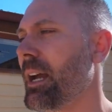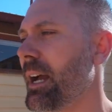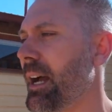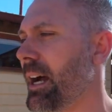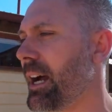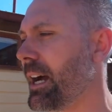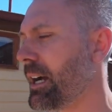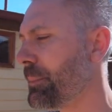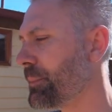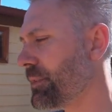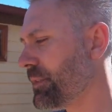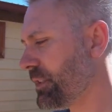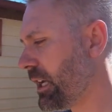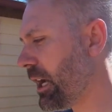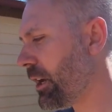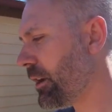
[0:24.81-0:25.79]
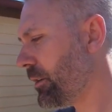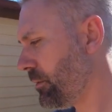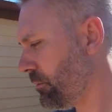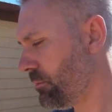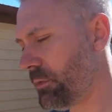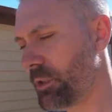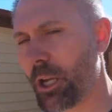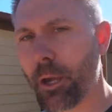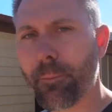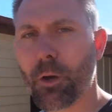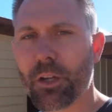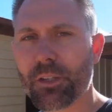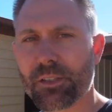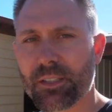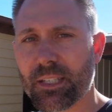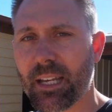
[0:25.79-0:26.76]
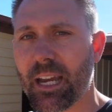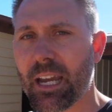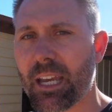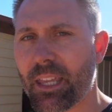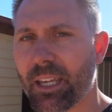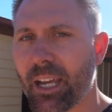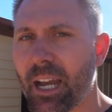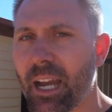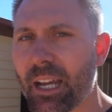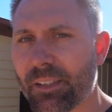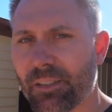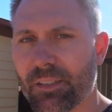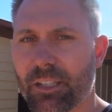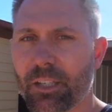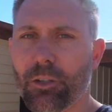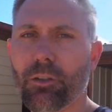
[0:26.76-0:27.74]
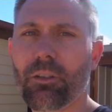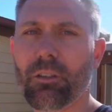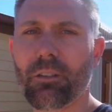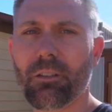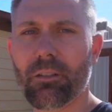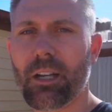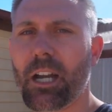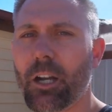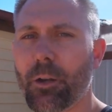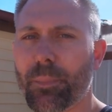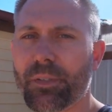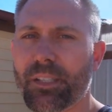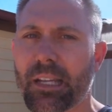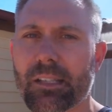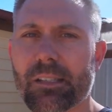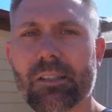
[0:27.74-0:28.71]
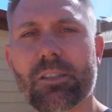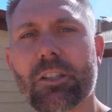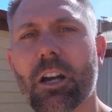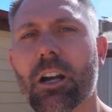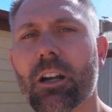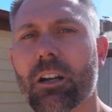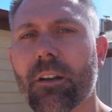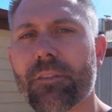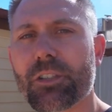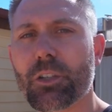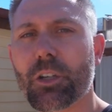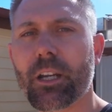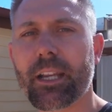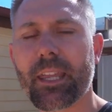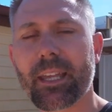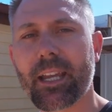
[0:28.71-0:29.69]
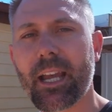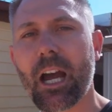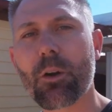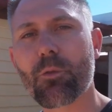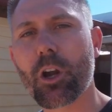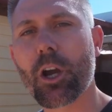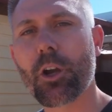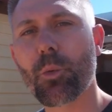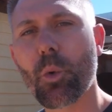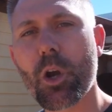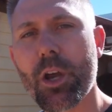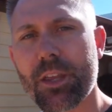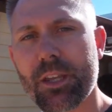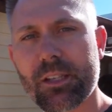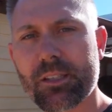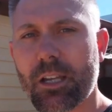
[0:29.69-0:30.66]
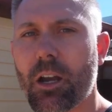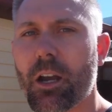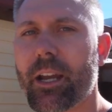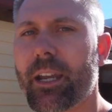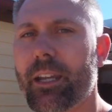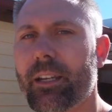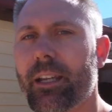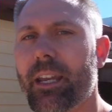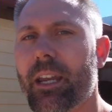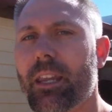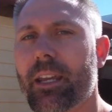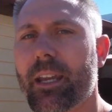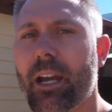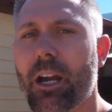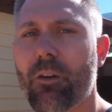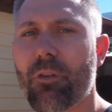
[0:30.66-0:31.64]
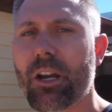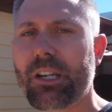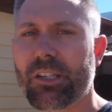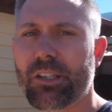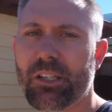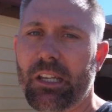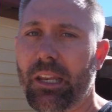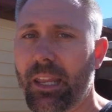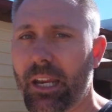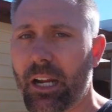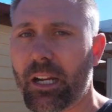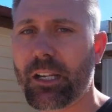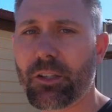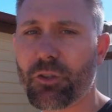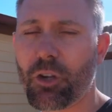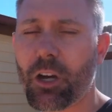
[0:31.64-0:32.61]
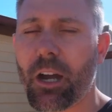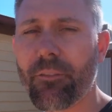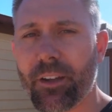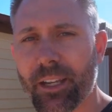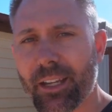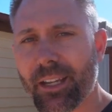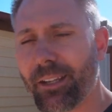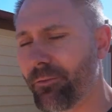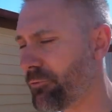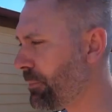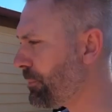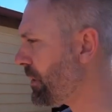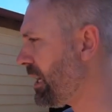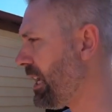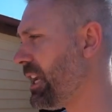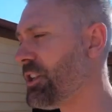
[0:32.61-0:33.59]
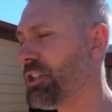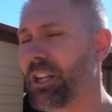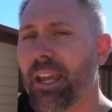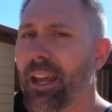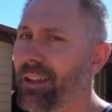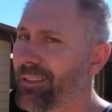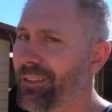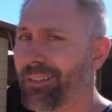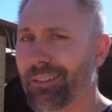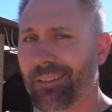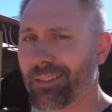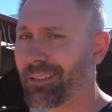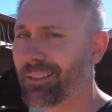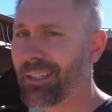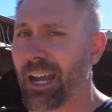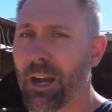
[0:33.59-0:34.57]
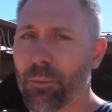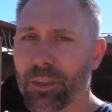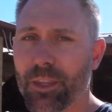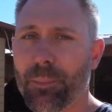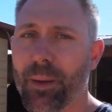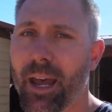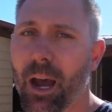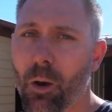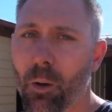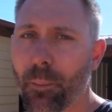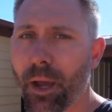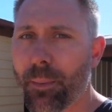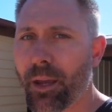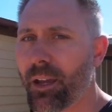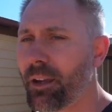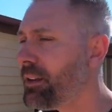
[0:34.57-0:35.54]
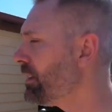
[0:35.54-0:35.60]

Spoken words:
So no mods today. The car's still 100% stock. I've still got to get the car roadworthy so I can get the car registered and then I can drive it and rip the engine out and start with the power, baby.